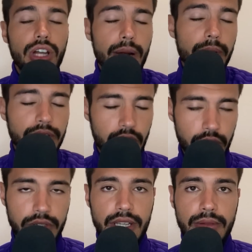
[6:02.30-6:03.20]
talk about the
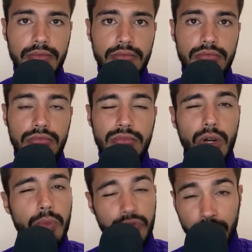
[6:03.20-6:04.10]
current team their
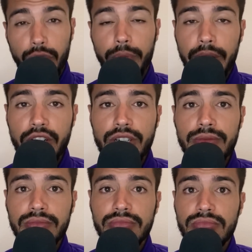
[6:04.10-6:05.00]
preferred
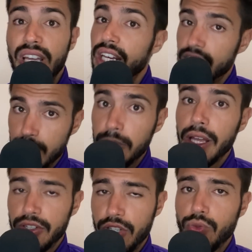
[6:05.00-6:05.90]
formation, and key
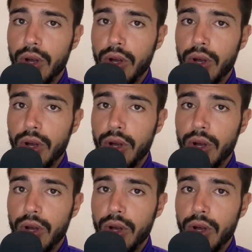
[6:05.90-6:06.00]
players as